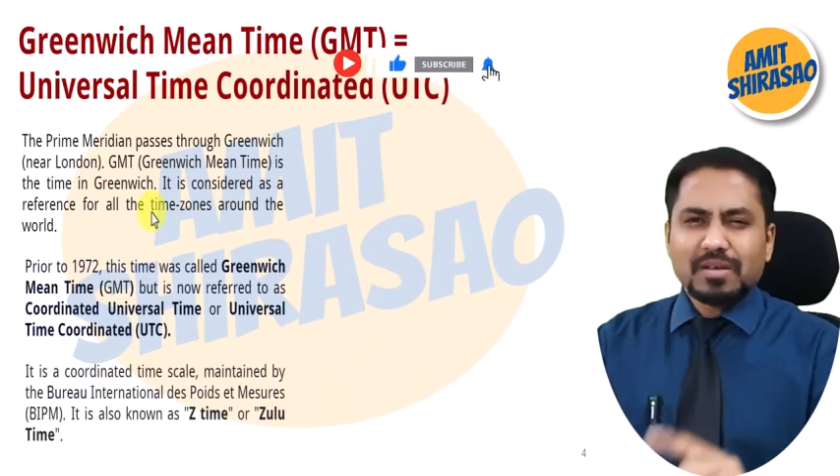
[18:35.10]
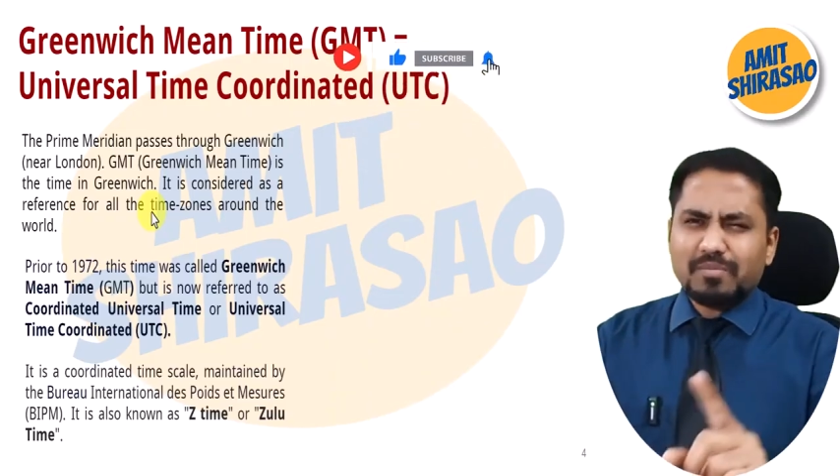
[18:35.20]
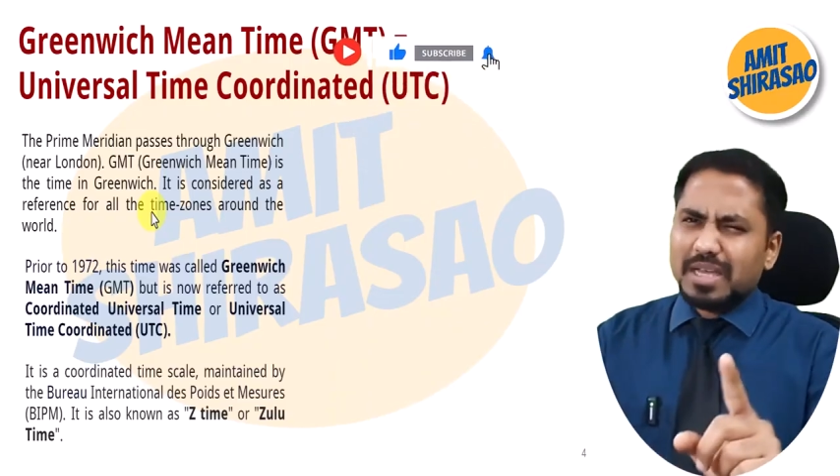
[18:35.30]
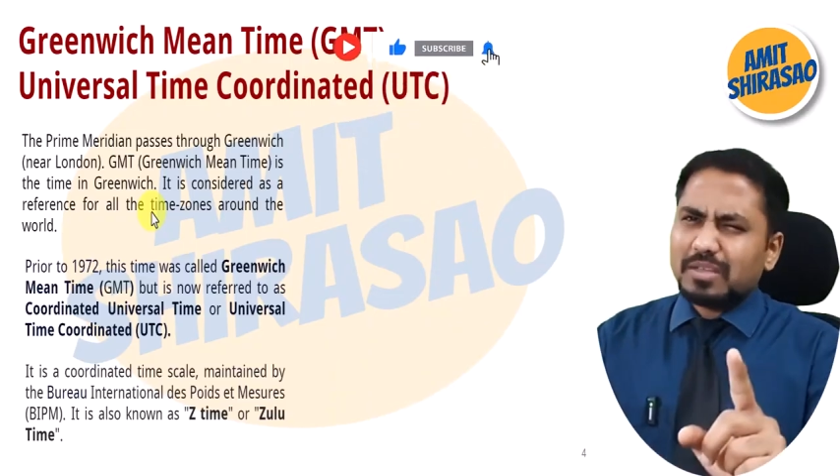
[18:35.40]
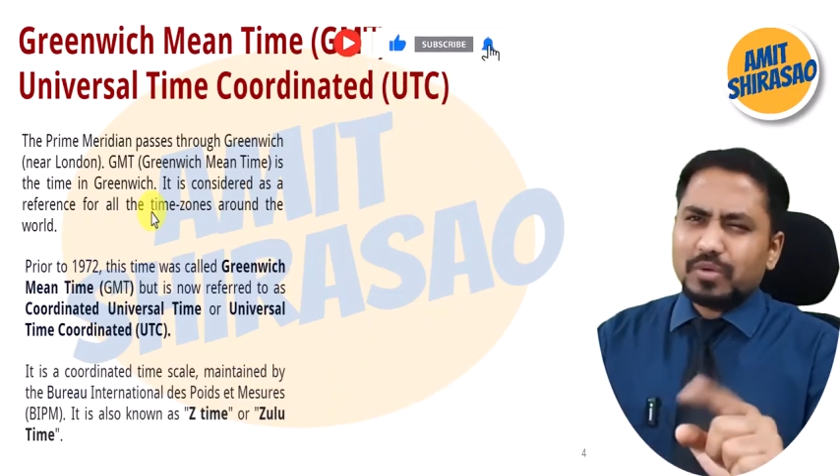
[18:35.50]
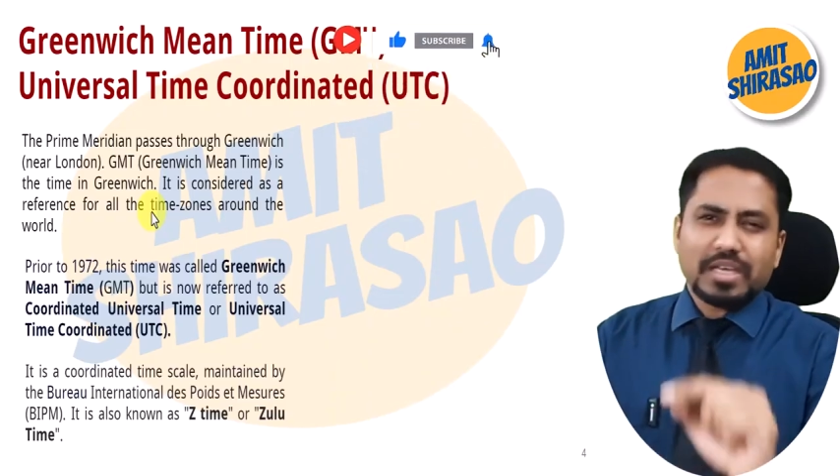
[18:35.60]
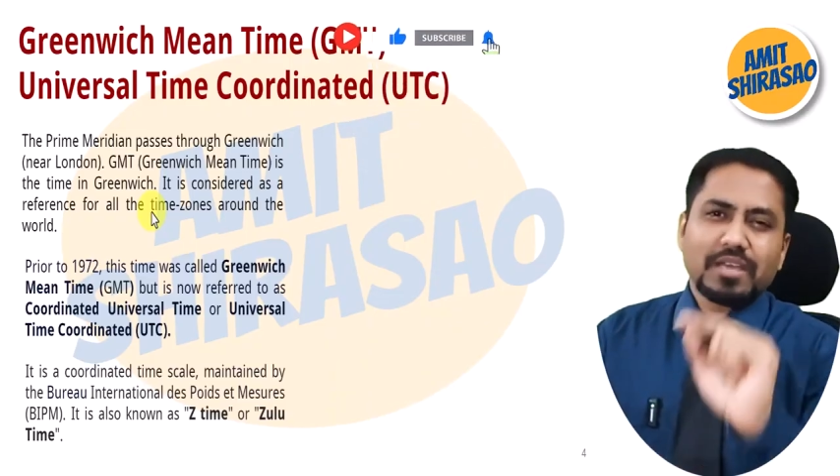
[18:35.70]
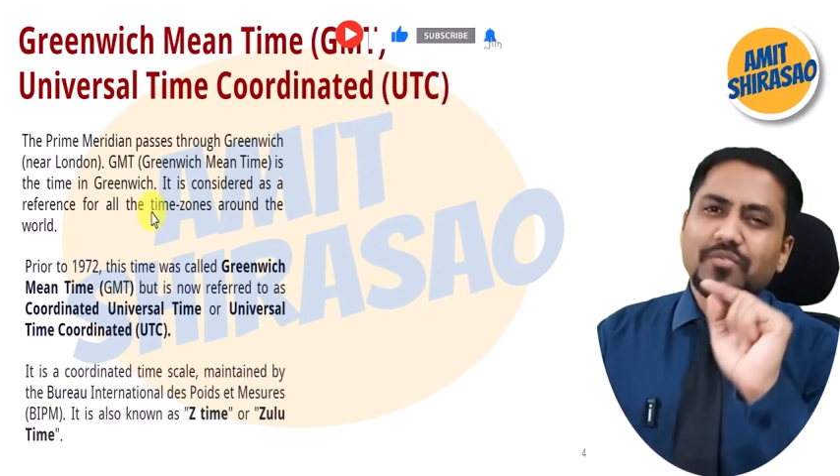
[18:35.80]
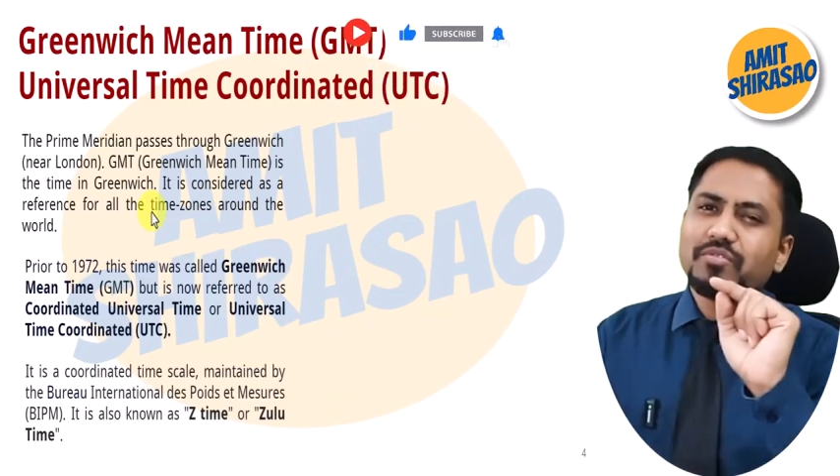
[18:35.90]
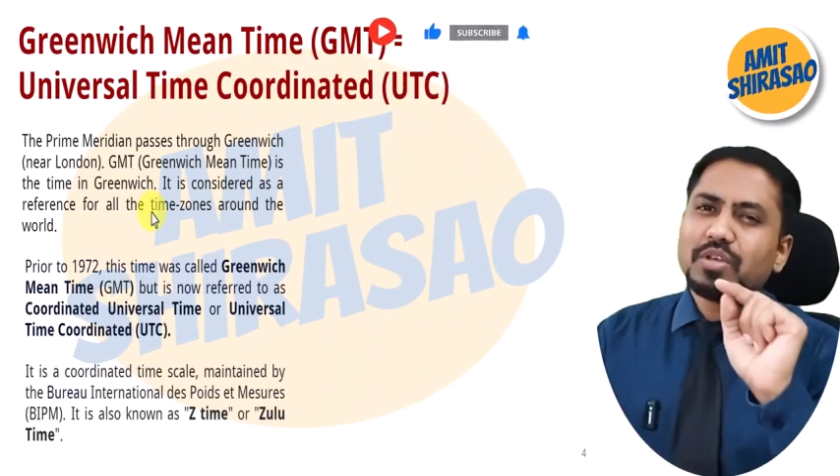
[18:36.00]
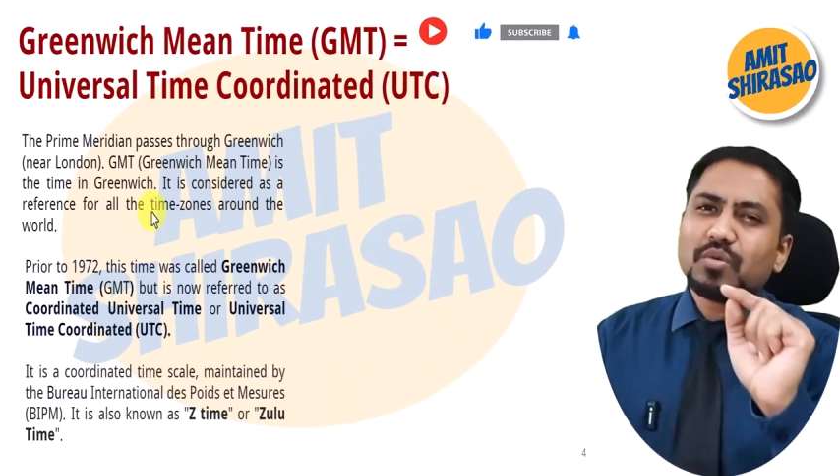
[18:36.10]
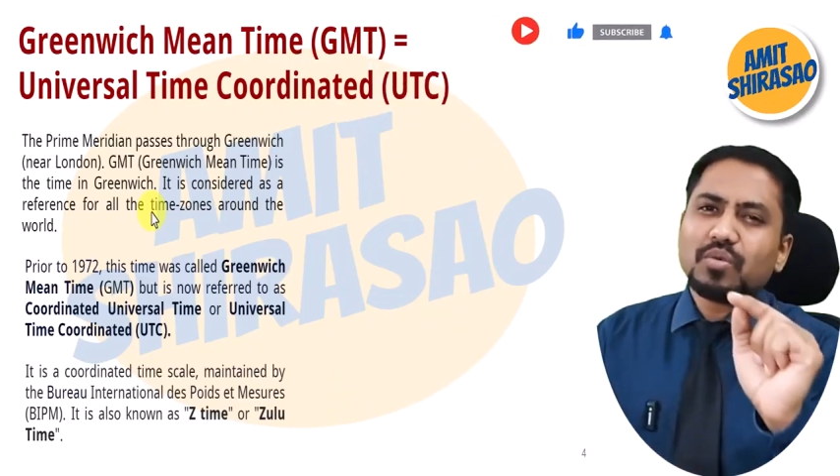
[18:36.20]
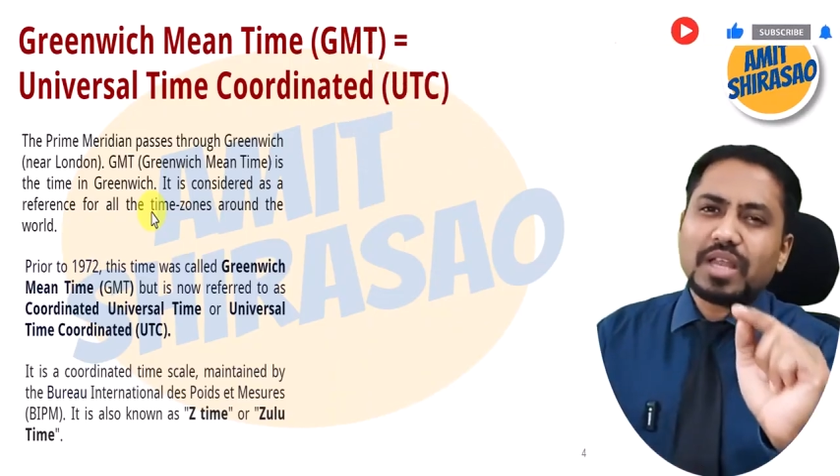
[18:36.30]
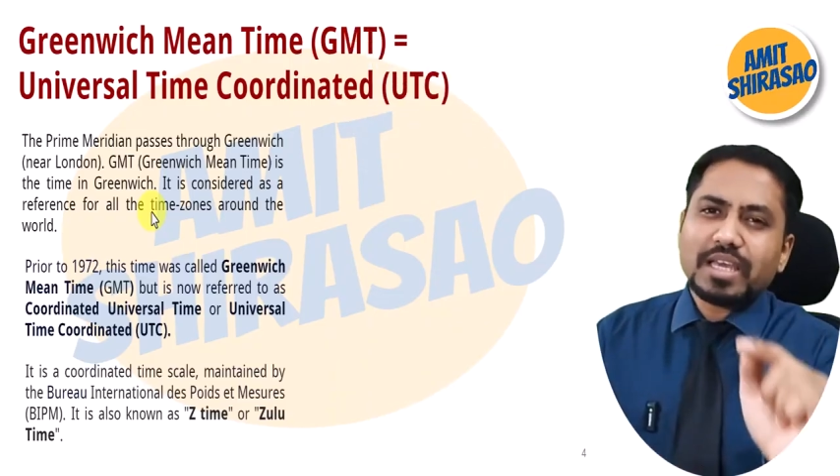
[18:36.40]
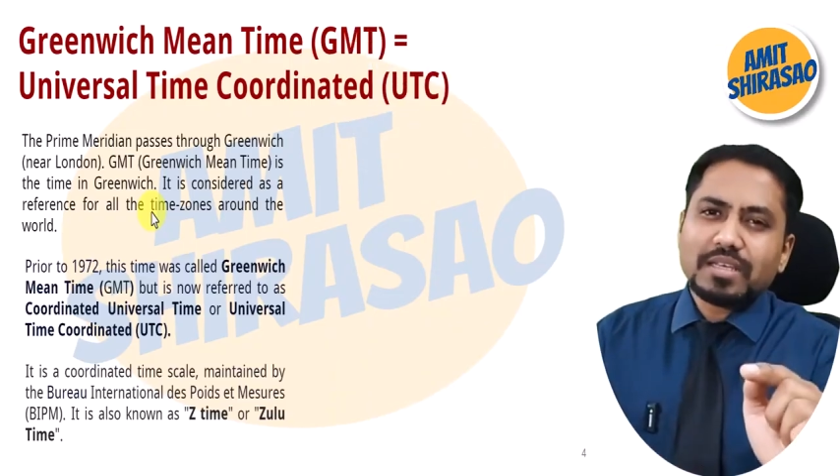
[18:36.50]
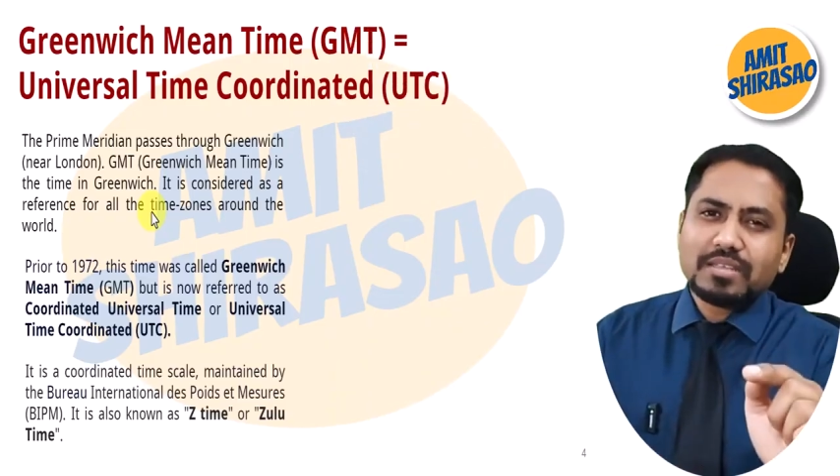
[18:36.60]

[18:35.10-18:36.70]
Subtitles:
By the way, if you like